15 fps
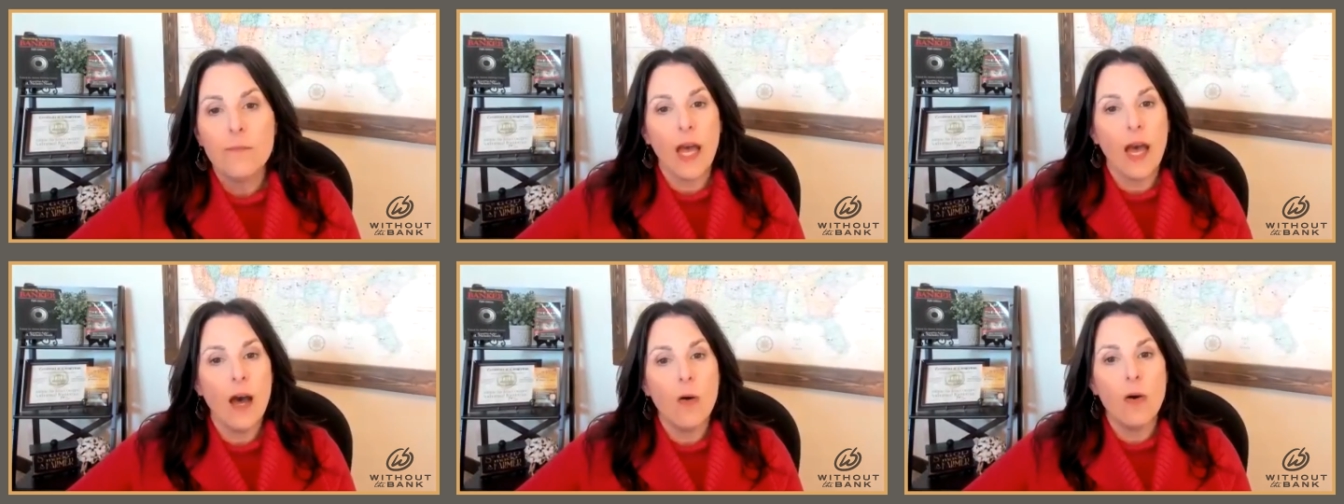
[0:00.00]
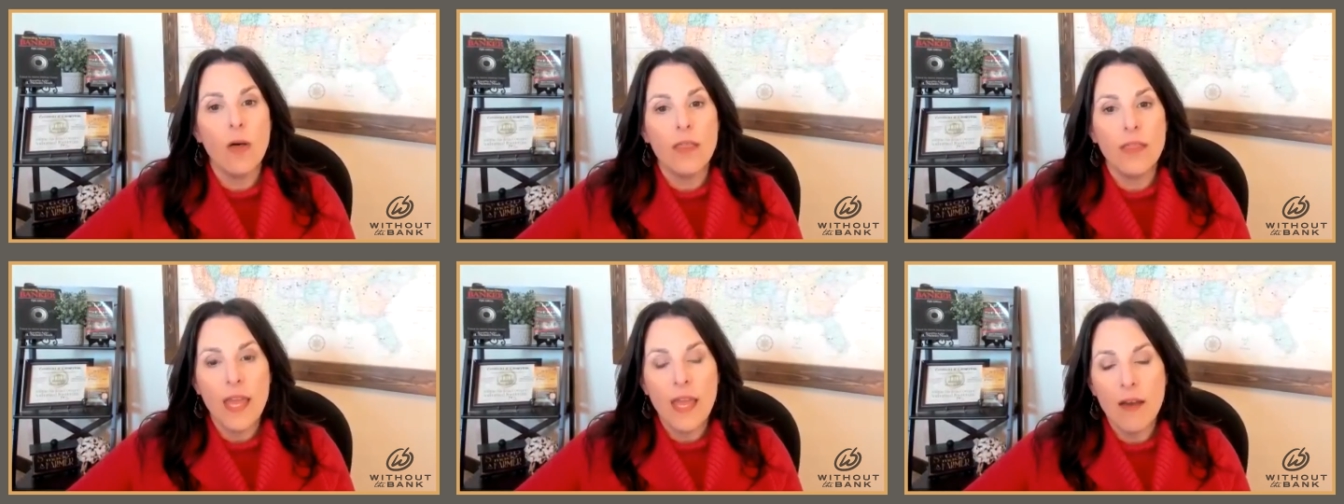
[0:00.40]
how
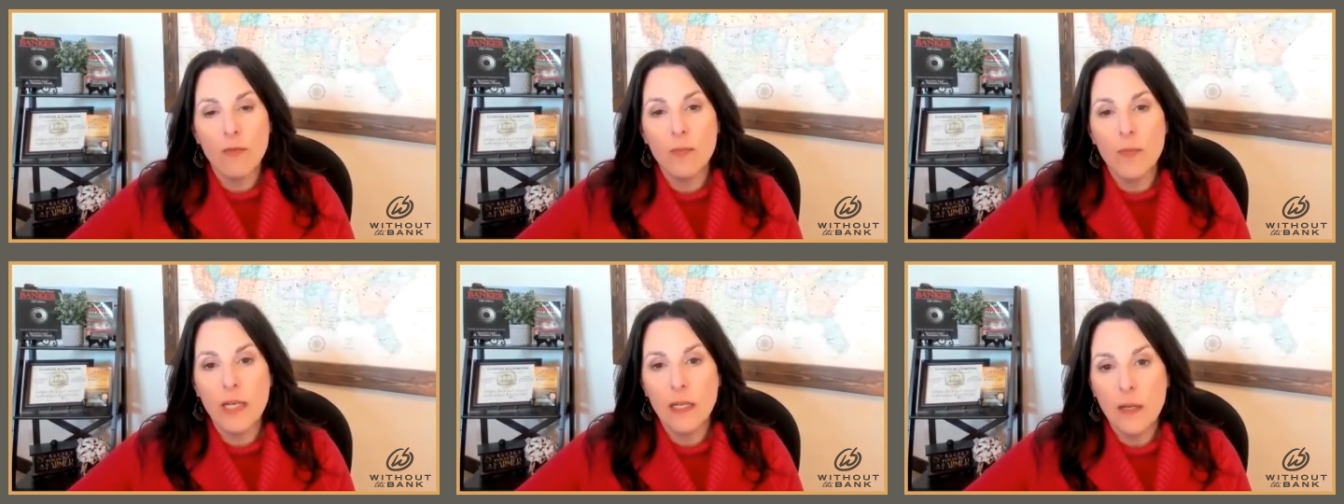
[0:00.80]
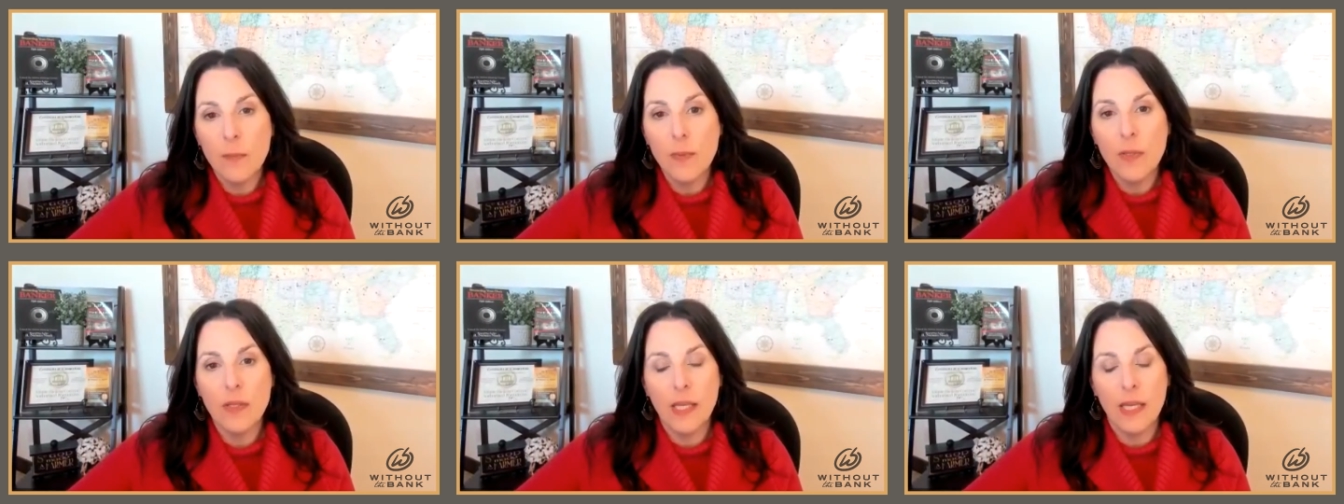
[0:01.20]
they have
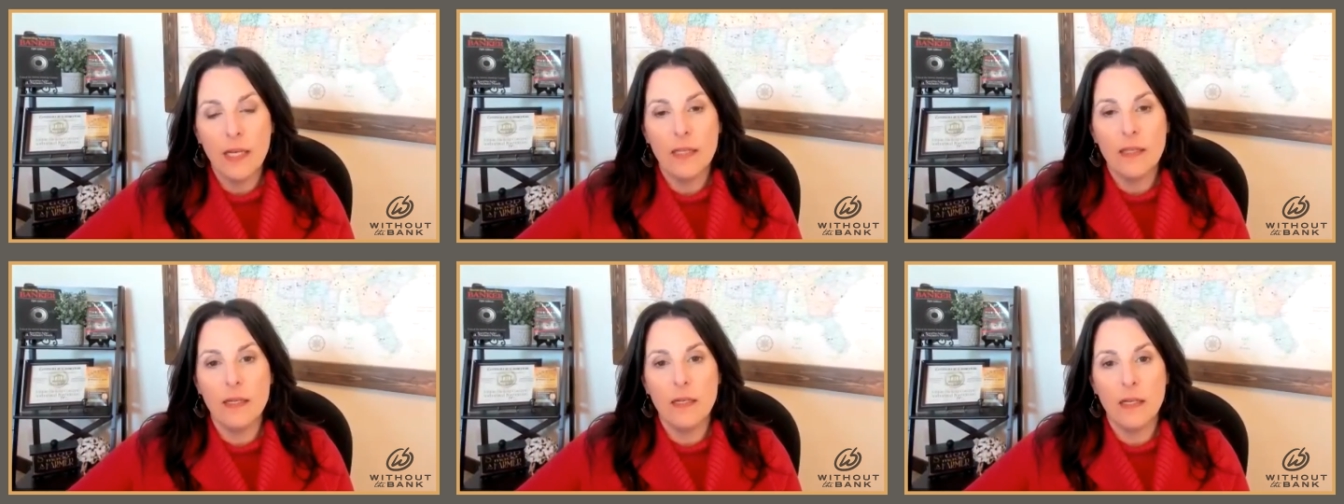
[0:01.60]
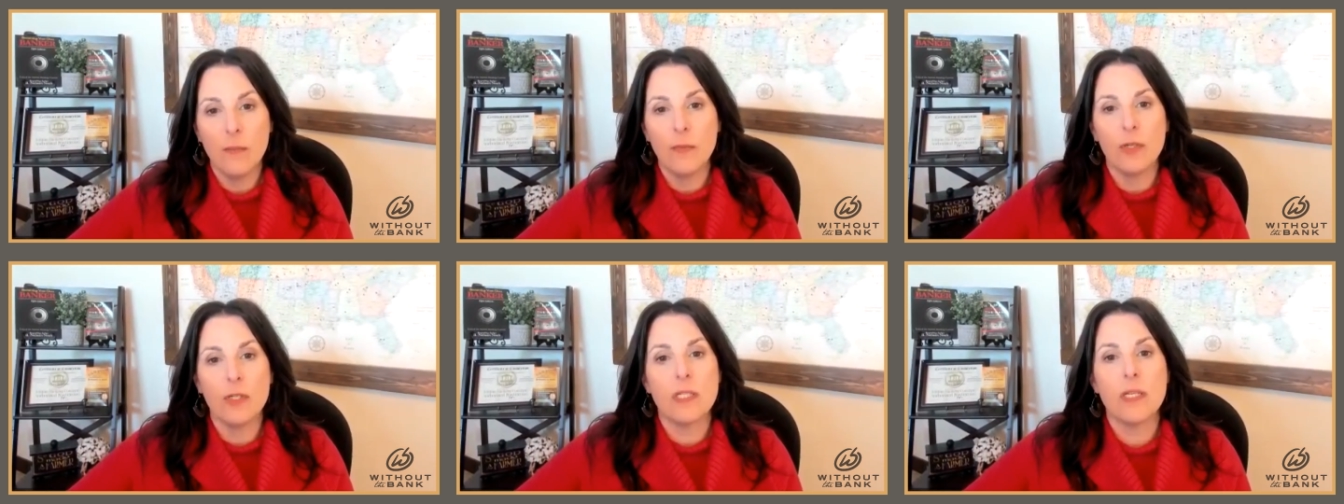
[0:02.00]
manipulated the
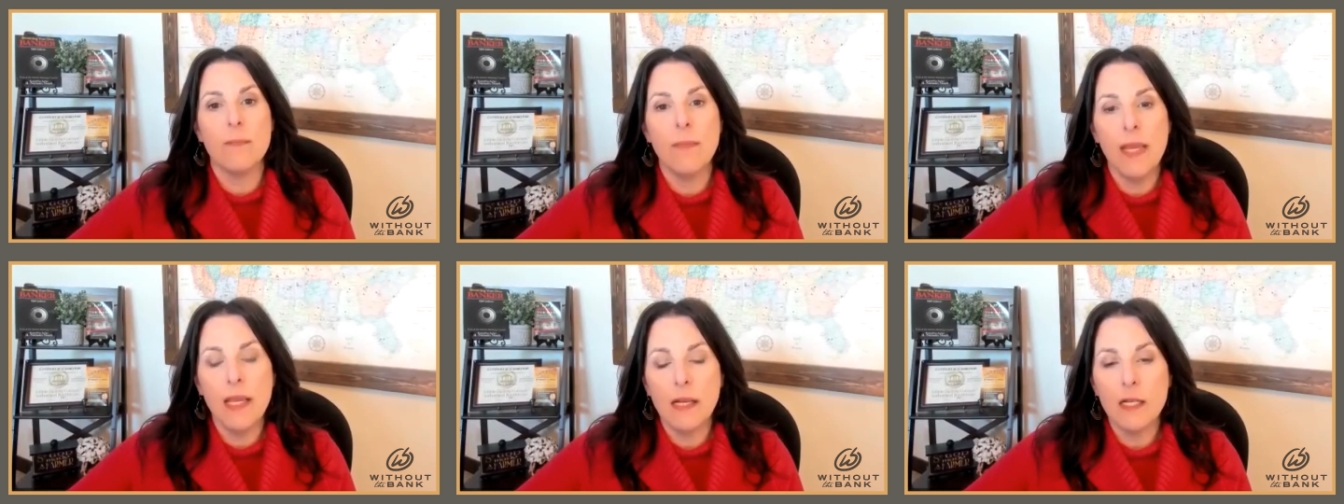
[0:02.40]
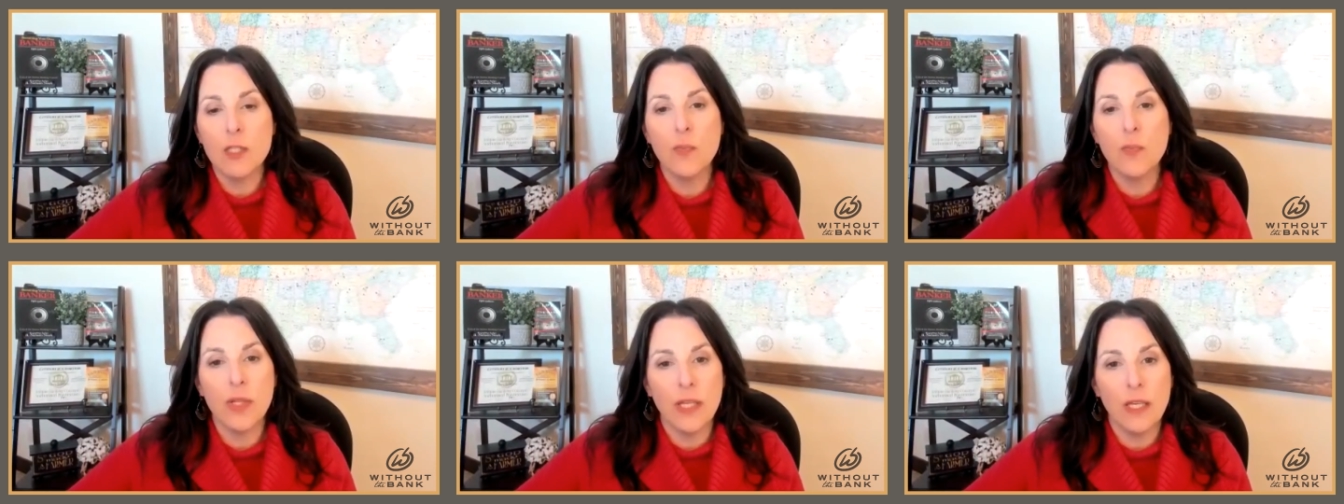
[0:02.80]
numbers to make us
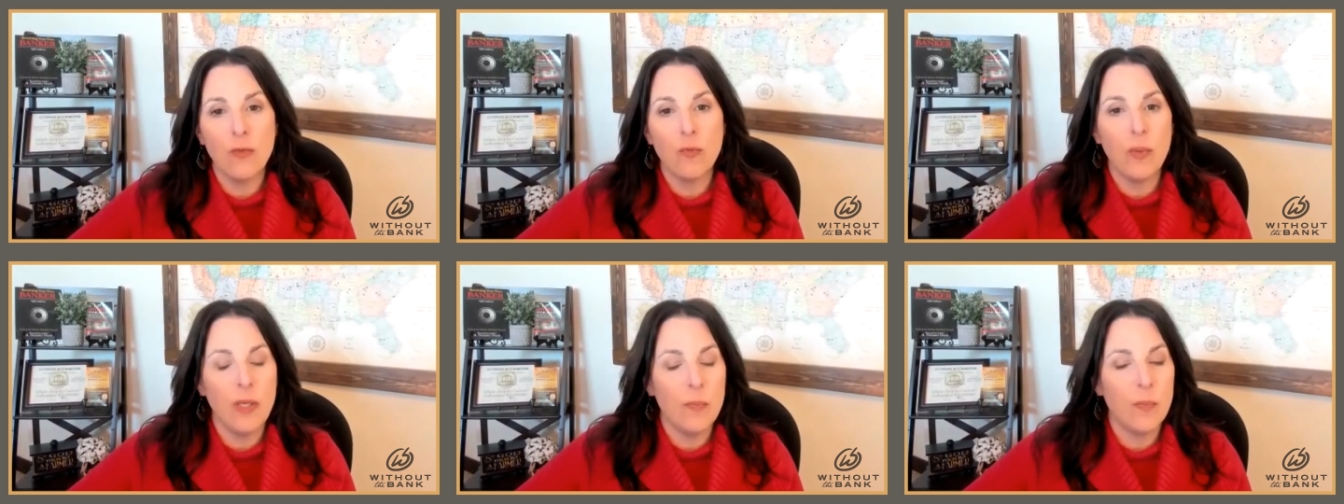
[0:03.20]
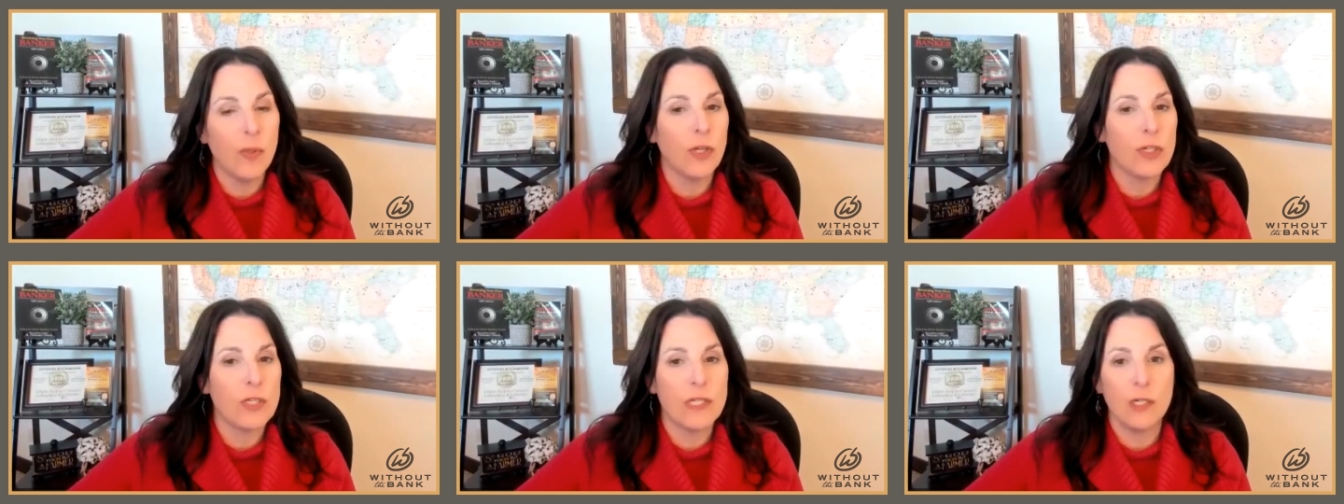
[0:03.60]
believe people
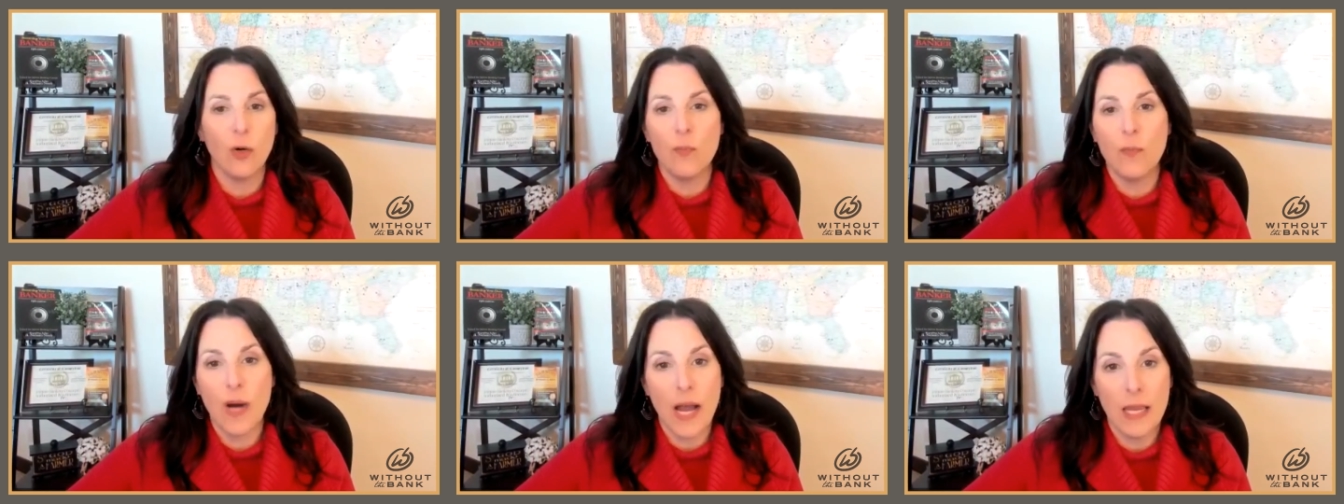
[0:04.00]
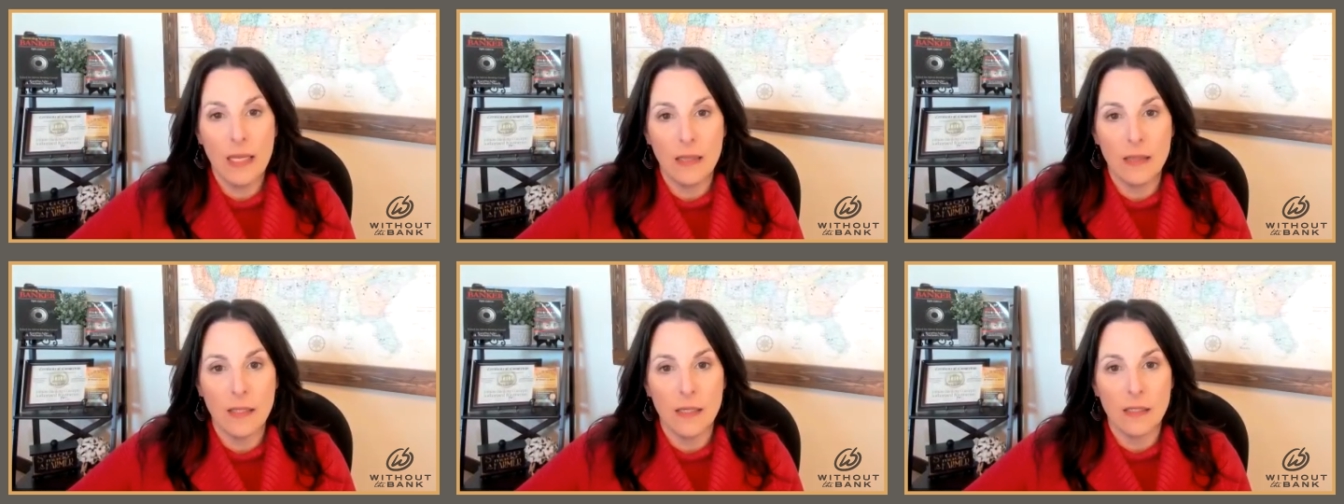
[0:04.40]
are still
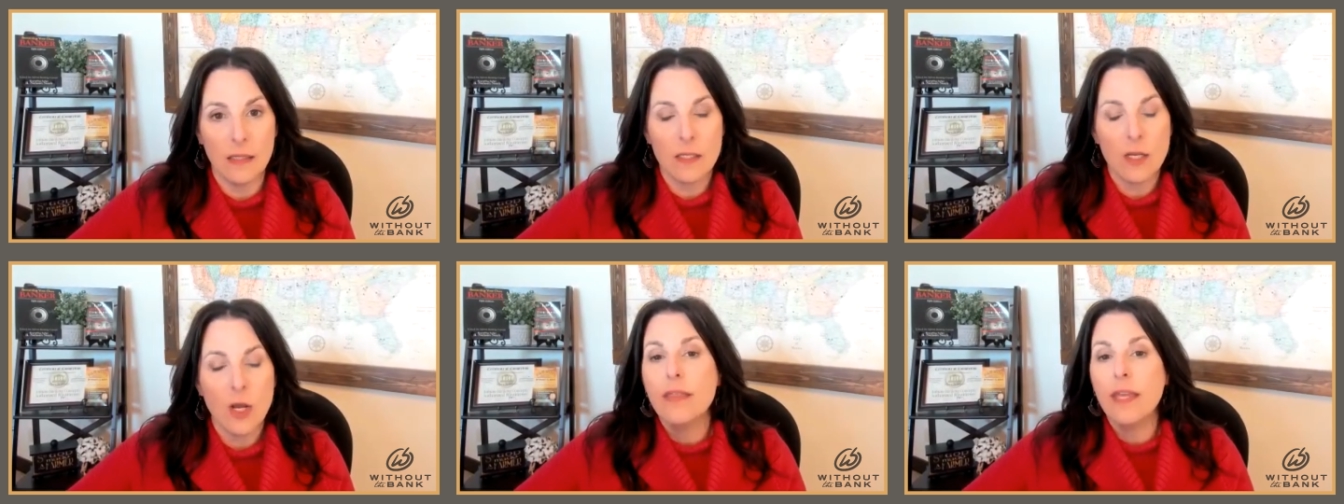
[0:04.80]
buying things.